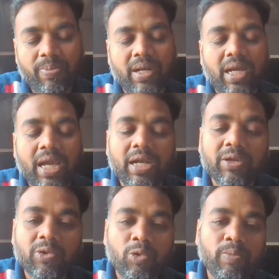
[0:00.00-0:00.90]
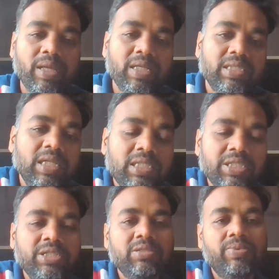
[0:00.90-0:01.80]
prior grooming
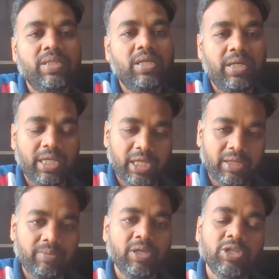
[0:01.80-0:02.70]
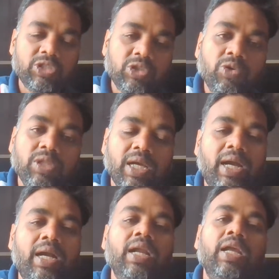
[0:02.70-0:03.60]
sessions with the team so
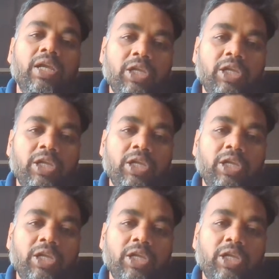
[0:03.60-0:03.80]
that